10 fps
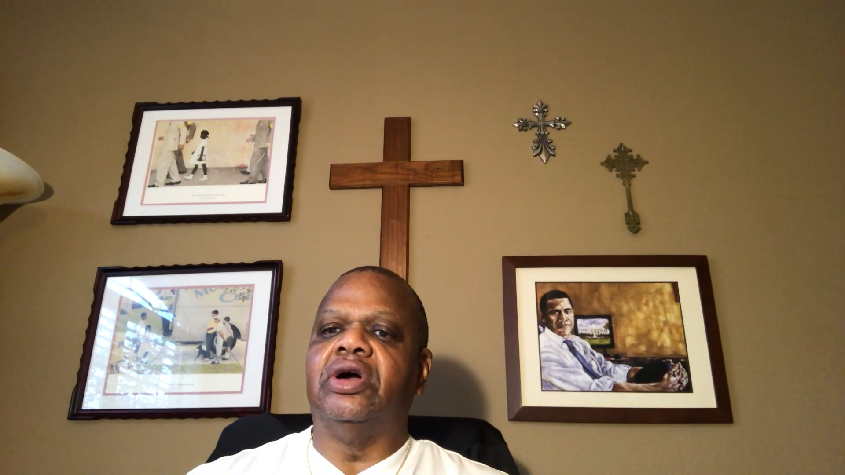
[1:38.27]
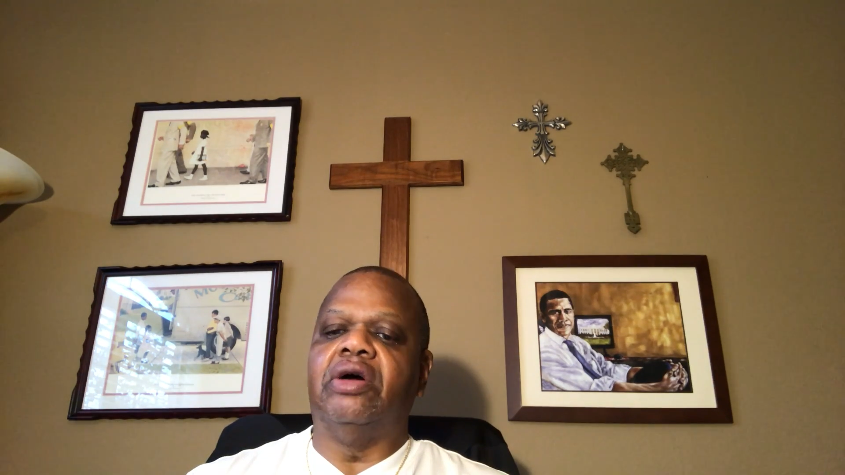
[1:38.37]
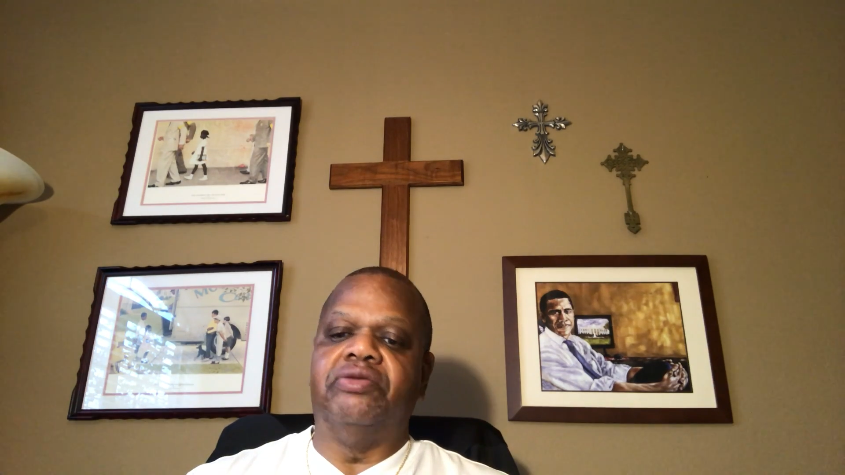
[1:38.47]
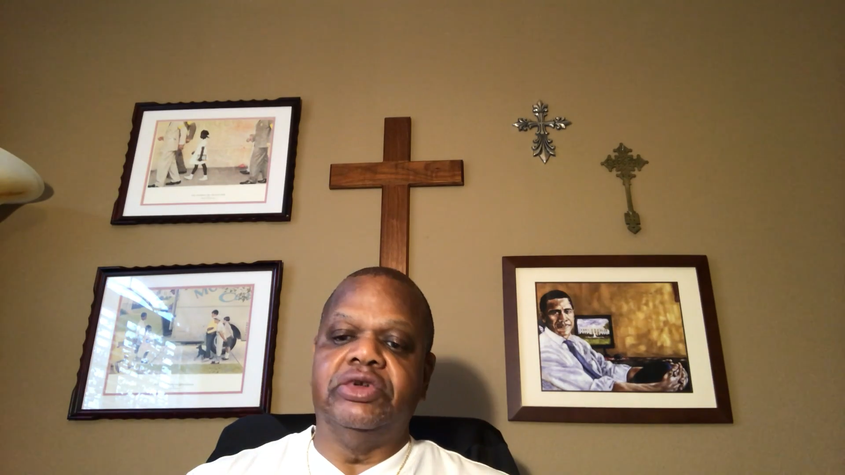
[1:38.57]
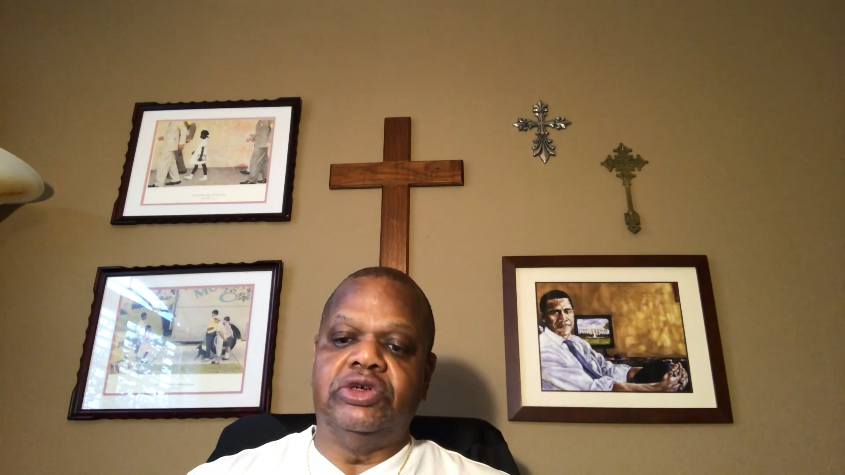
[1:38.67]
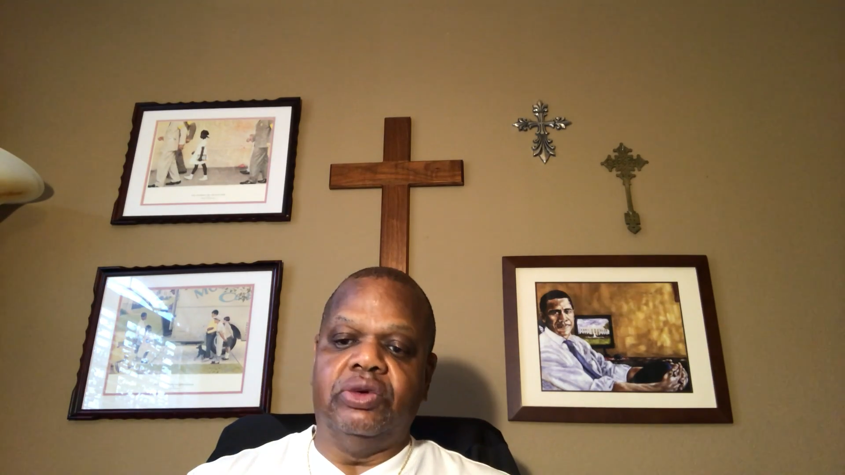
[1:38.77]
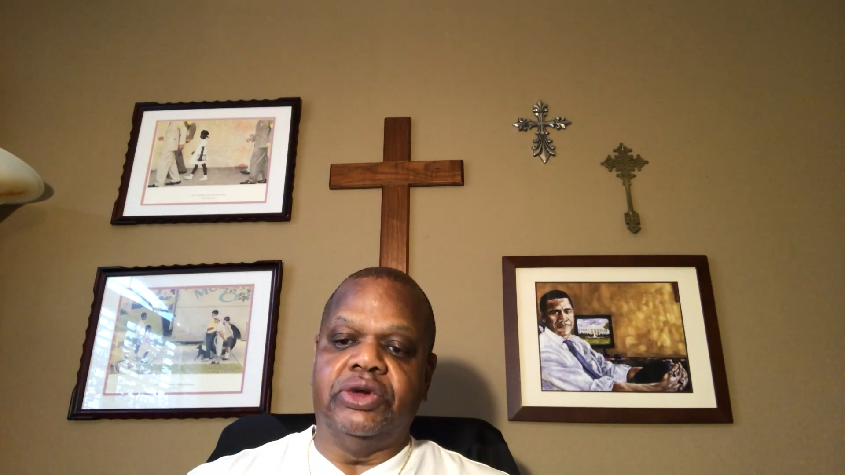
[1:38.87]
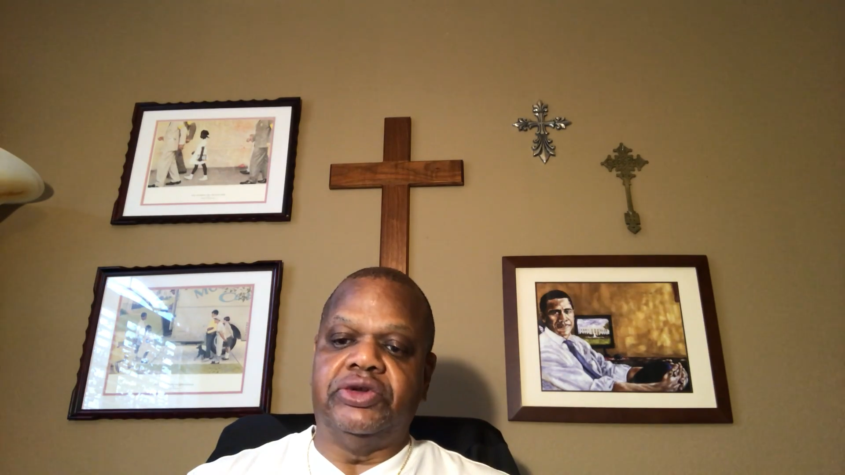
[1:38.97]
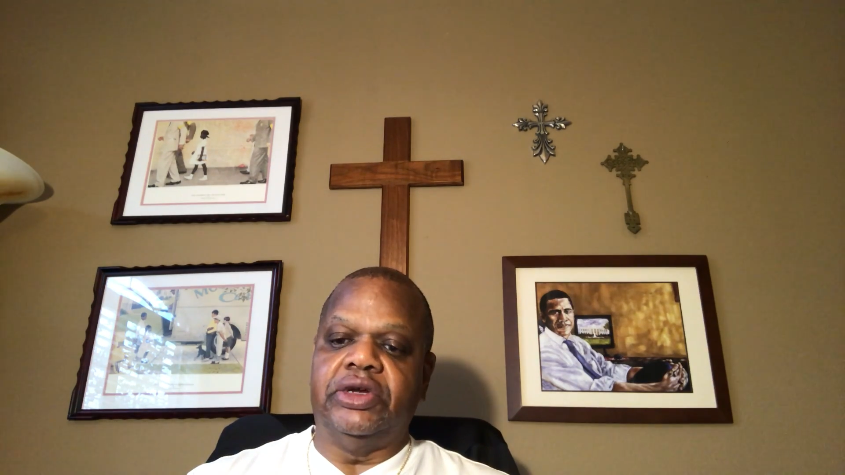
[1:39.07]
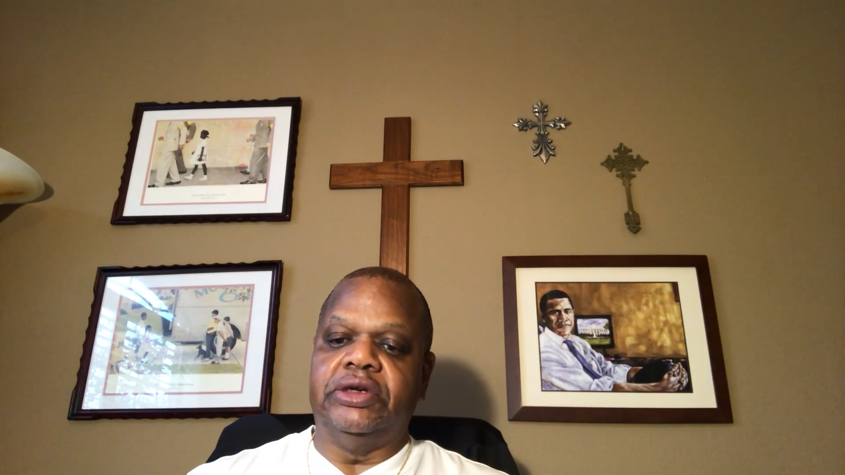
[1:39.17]
of
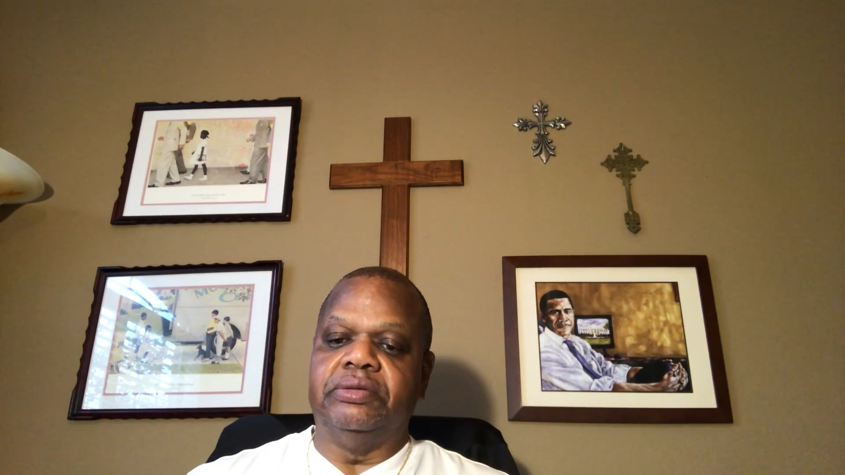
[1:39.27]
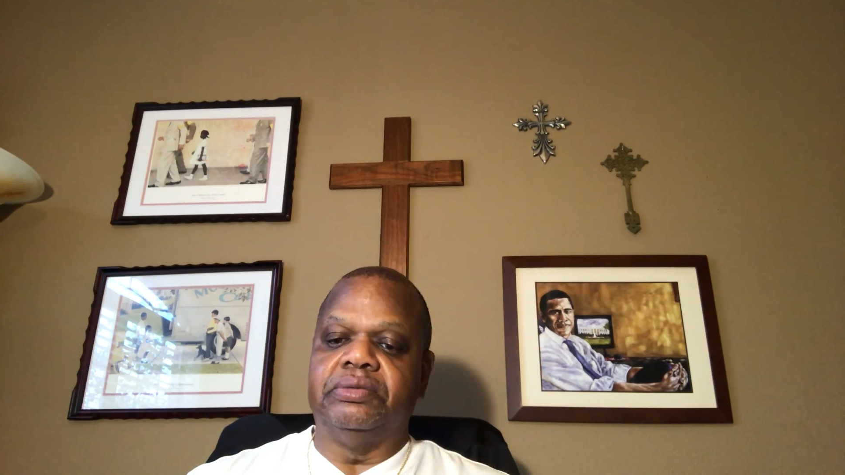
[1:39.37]
rejoicing